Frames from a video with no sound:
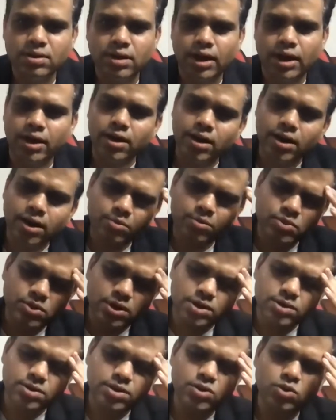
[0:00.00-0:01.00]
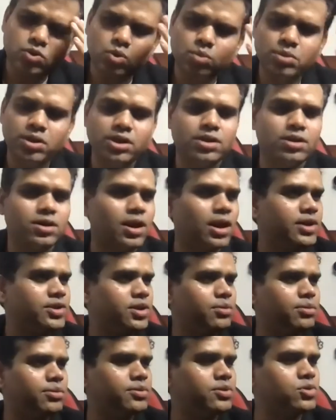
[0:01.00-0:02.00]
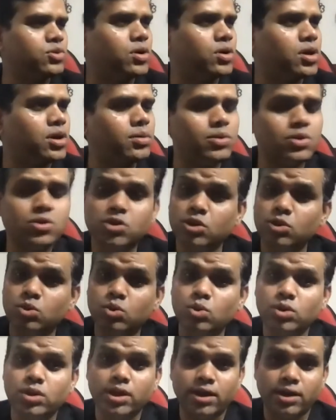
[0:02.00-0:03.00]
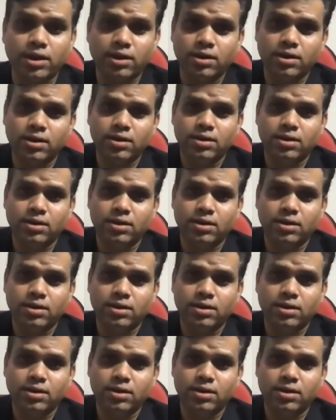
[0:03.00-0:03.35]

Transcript: And I see so many. Last time I was talking about Sindhu Thai.